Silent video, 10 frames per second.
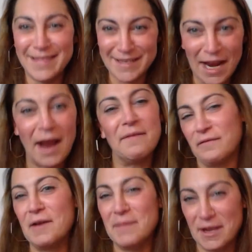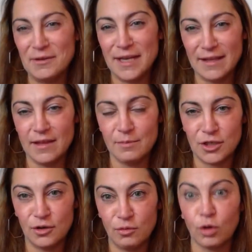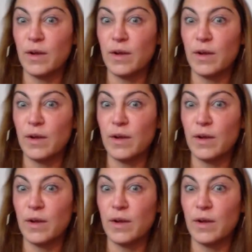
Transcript: in the time frame that you need them to,